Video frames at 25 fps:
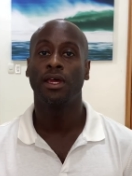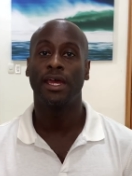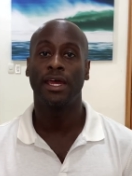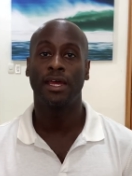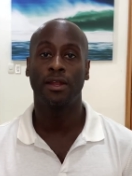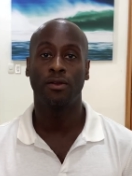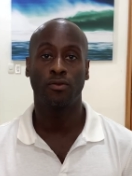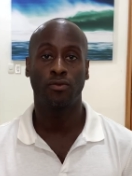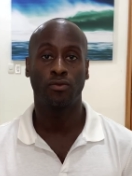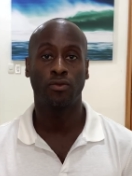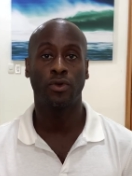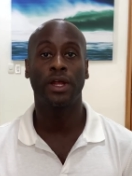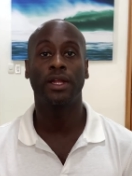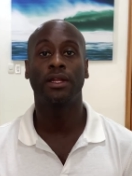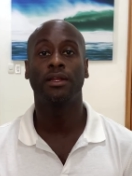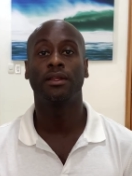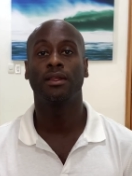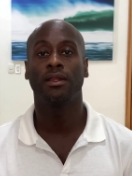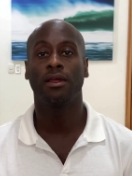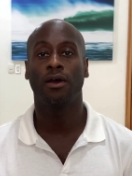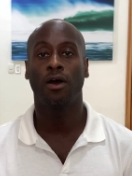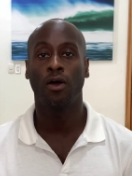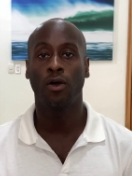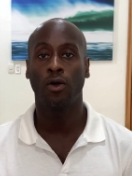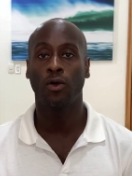and rent
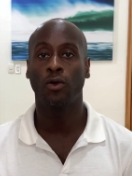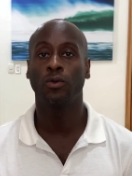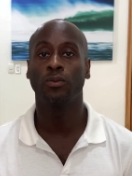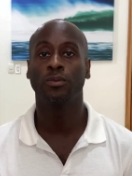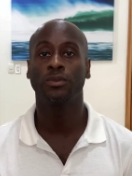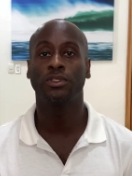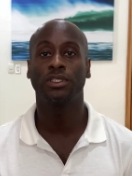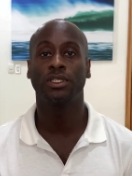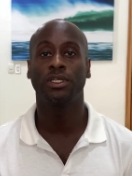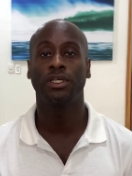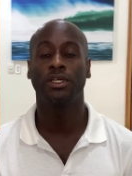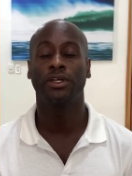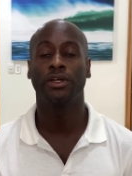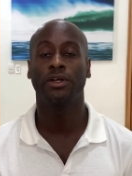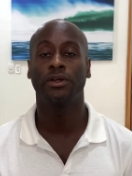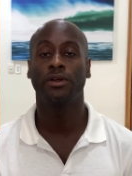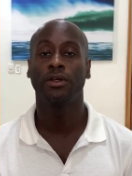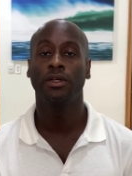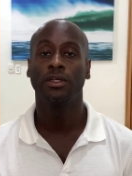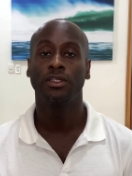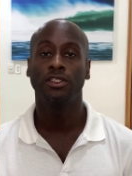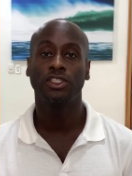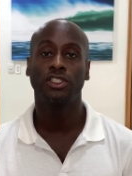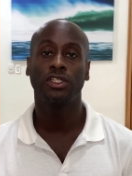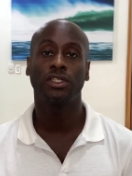homes here
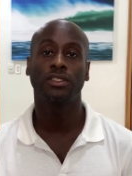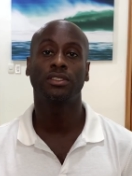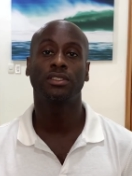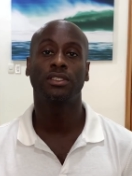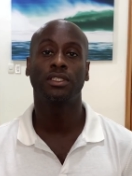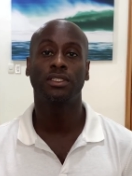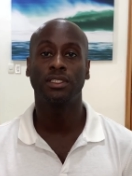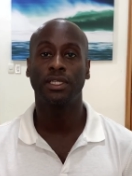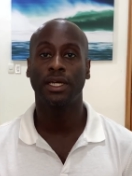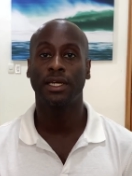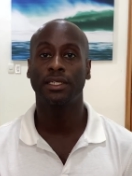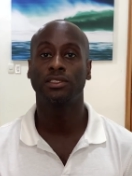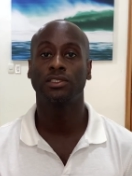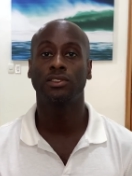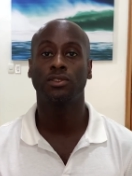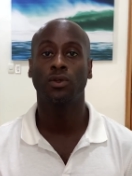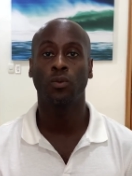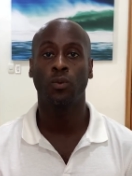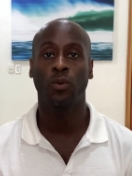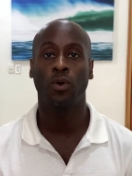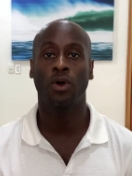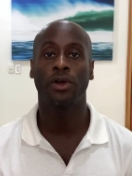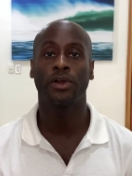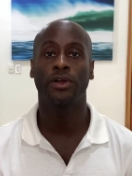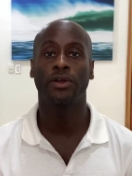just to test the
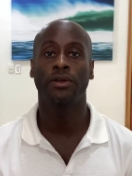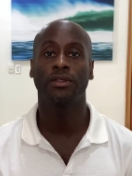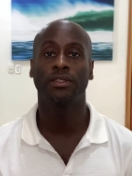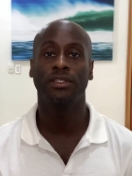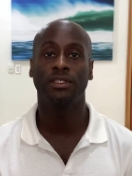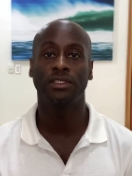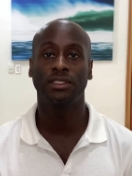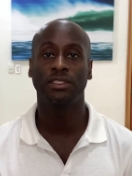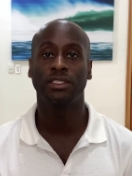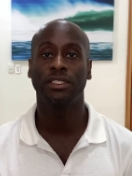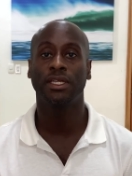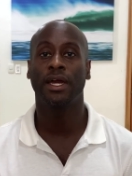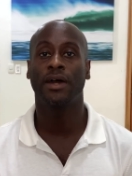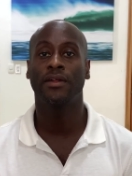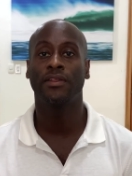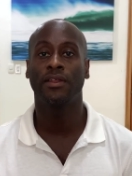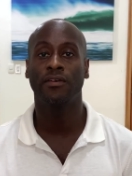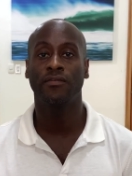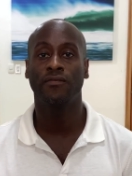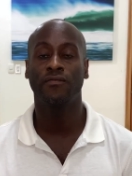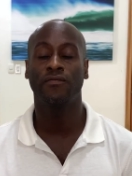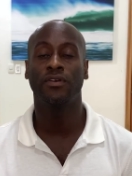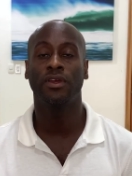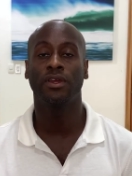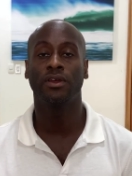water, to see how they
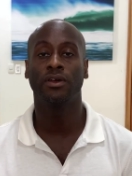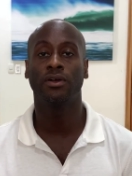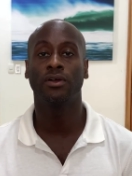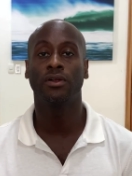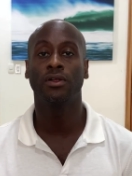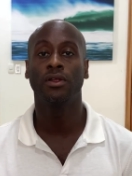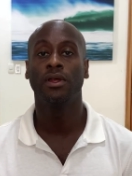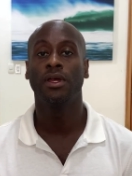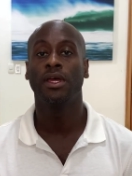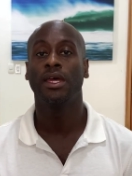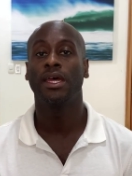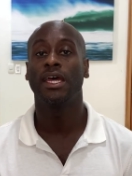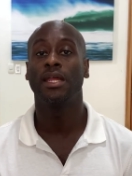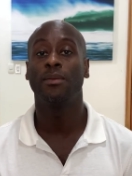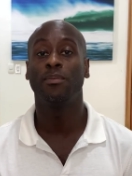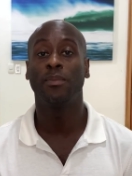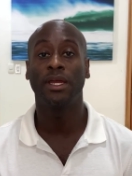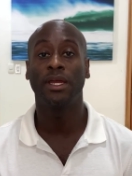feel, and